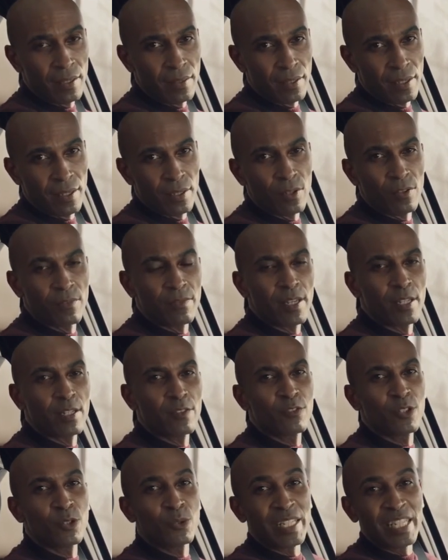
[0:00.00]
the
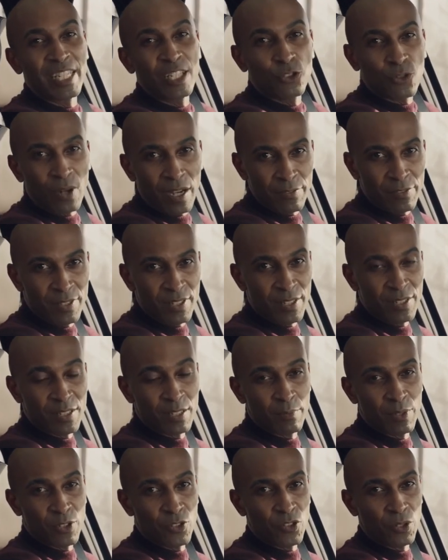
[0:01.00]
innovative new eDrive
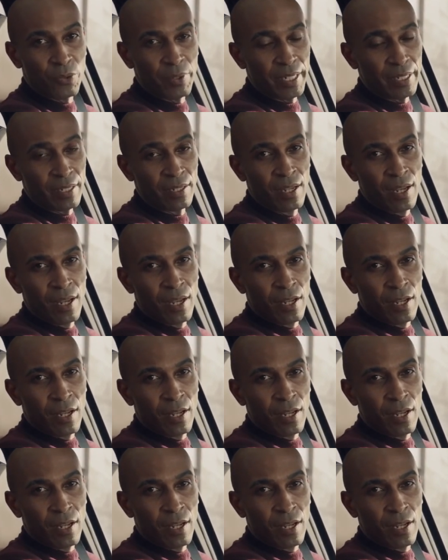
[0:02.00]
system is doing.